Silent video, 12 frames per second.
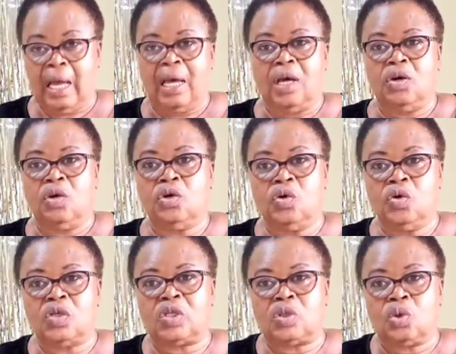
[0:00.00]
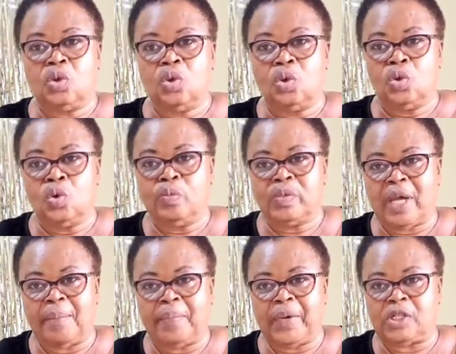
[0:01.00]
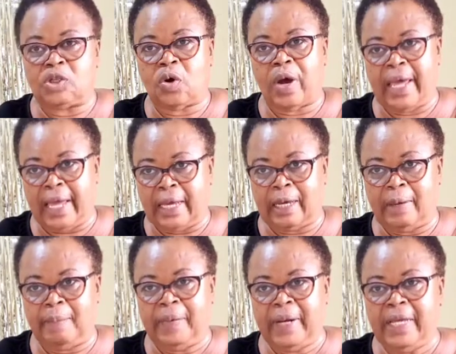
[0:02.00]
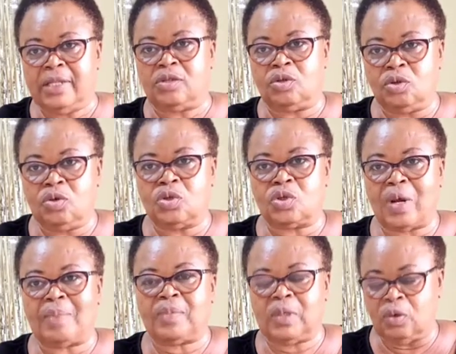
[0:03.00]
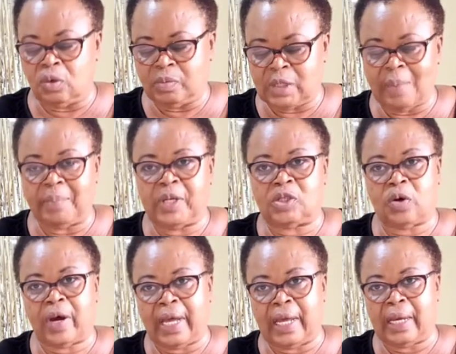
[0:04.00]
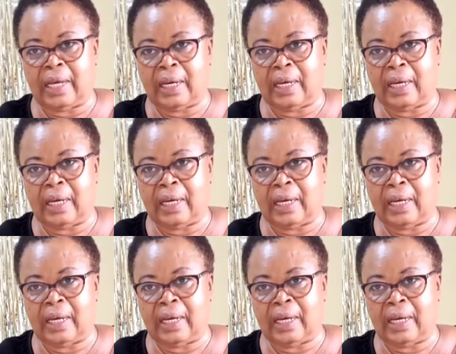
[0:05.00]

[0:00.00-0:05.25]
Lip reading: You use room temperature egg. Please use room temperature egg.